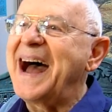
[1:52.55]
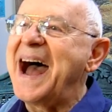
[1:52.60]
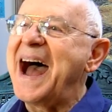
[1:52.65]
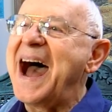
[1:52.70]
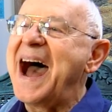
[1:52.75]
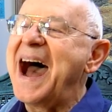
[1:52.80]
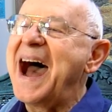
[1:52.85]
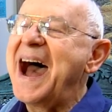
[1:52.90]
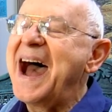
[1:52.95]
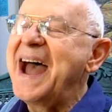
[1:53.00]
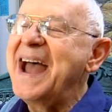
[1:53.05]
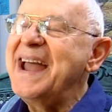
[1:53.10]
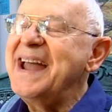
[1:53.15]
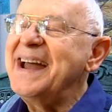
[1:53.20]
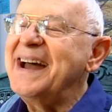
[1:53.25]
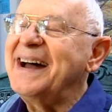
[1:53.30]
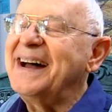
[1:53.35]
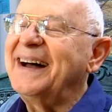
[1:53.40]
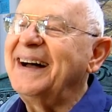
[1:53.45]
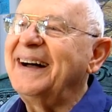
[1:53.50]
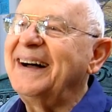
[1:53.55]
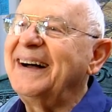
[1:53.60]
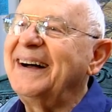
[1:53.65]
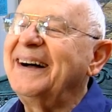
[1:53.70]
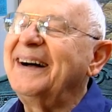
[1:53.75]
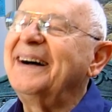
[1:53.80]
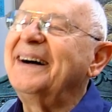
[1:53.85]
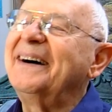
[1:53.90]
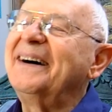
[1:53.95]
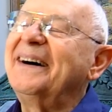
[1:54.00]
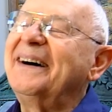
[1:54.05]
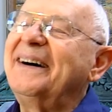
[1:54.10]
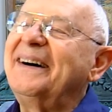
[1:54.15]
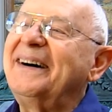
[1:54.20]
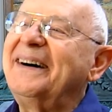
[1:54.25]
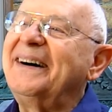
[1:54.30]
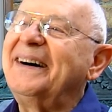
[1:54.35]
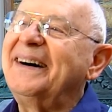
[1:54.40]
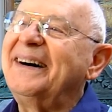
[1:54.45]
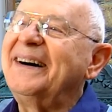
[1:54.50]
I
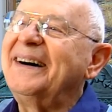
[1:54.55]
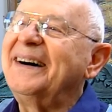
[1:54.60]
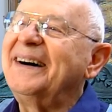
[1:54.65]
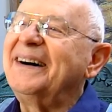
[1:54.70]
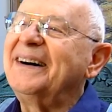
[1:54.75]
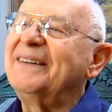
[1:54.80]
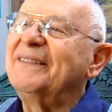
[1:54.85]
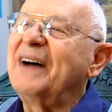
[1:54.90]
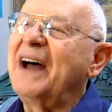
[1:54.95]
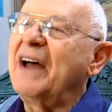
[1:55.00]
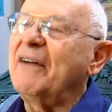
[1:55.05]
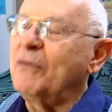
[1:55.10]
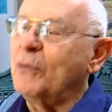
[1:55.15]
have